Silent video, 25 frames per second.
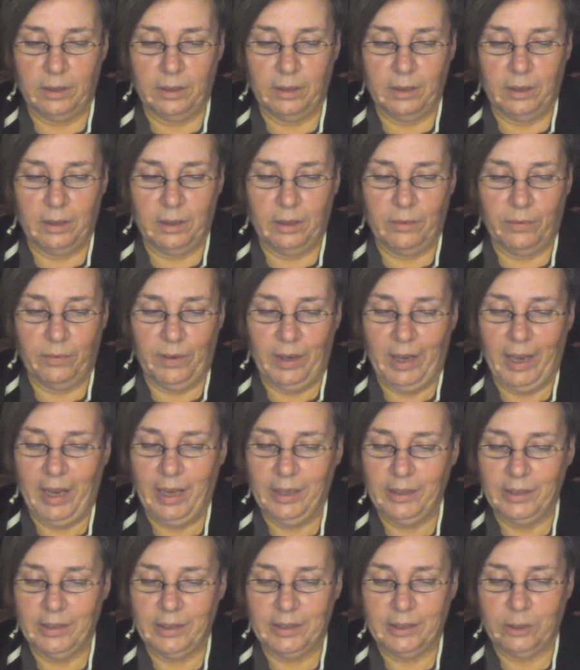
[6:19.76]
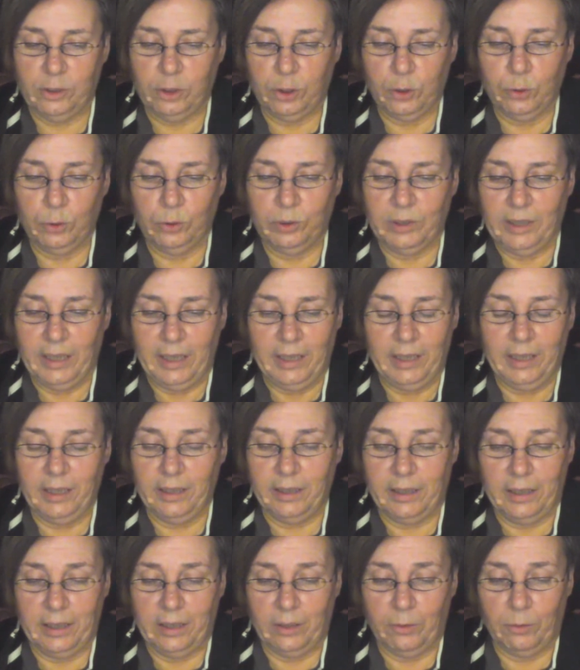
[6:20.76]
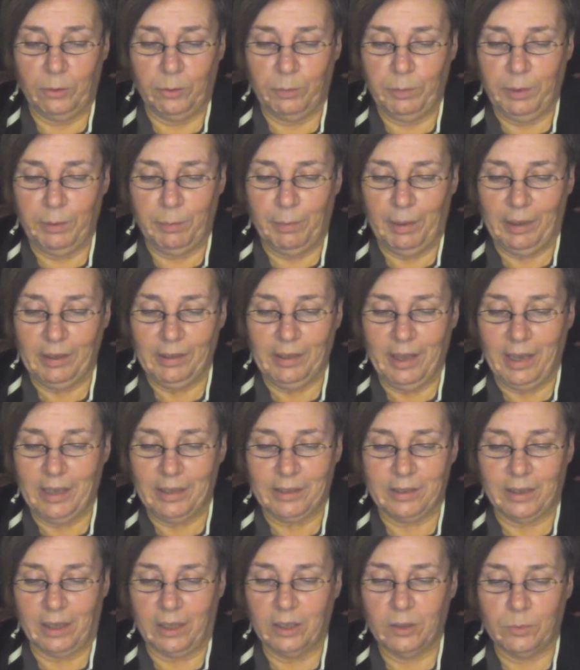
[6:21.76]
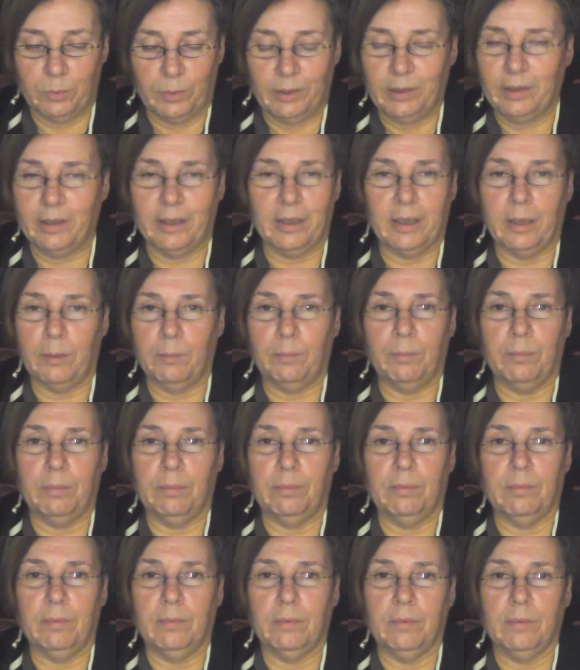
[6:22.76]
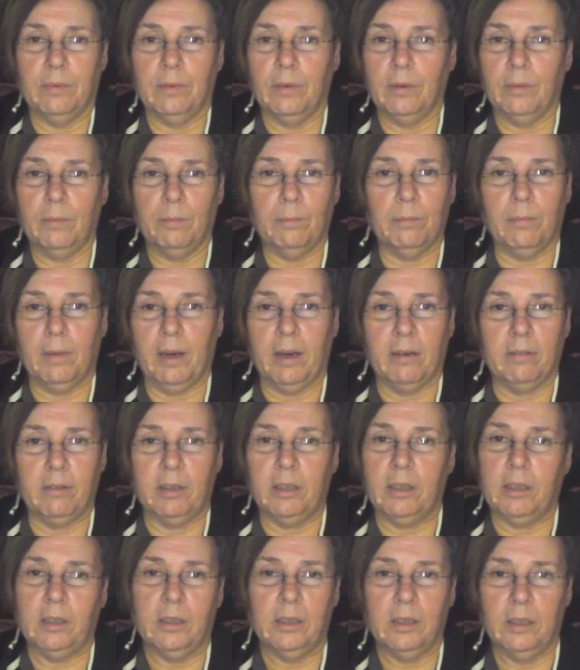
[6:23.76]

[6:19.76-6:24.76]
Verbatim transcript: If I had to choose anything, it would be my last husband that I married.